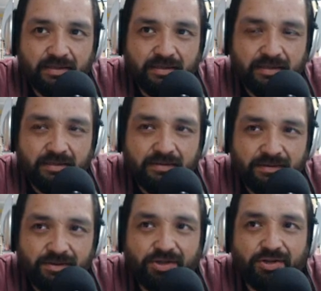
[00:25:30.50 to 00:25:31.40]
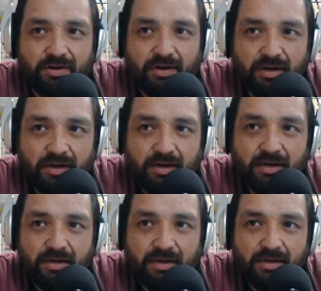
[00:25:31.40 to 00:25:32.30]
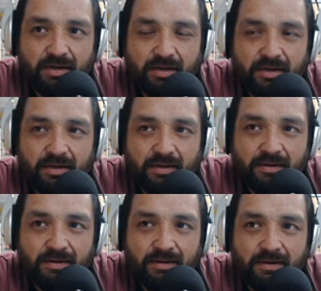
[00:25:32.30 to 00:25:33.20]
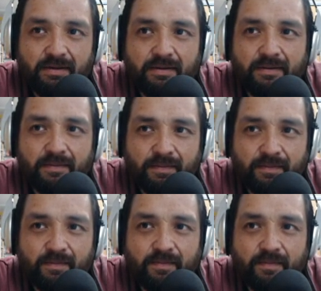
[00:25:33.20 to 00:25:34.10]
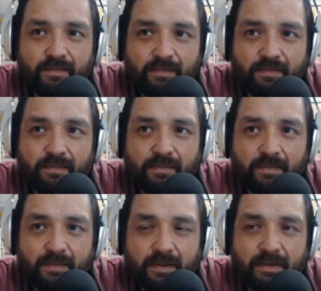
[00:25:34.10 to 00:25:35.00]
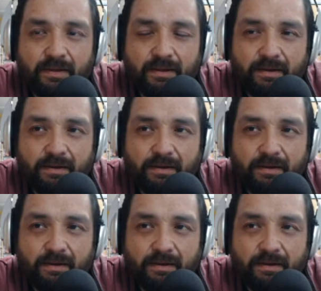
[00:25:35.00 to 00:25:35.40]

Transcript: (not speaking)